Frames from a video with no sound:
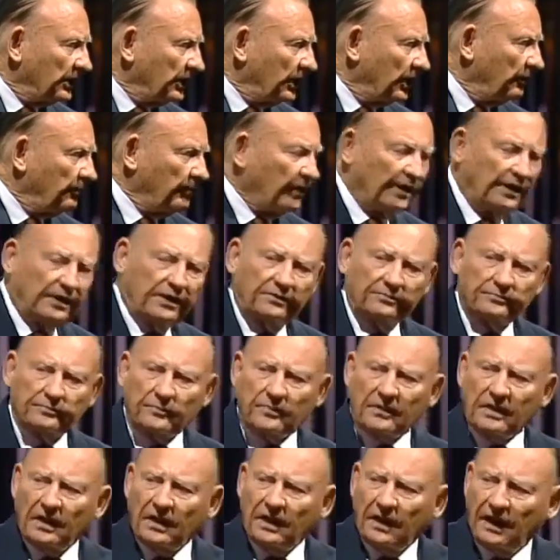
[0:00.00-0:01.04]
a man,
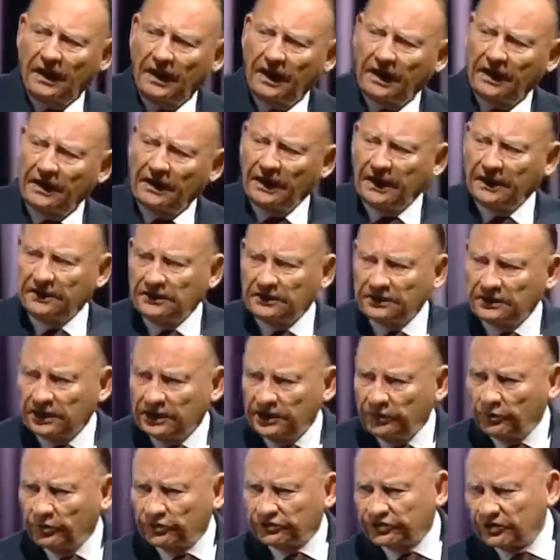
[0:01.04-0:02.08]
and
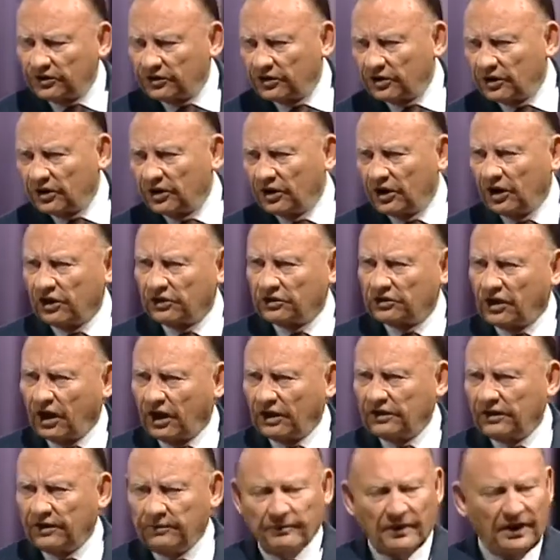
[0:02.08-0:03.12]
he was an
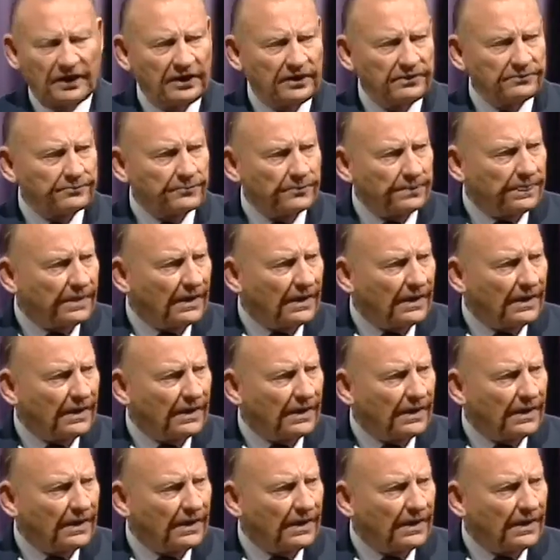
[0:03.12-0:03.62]
ungodly man,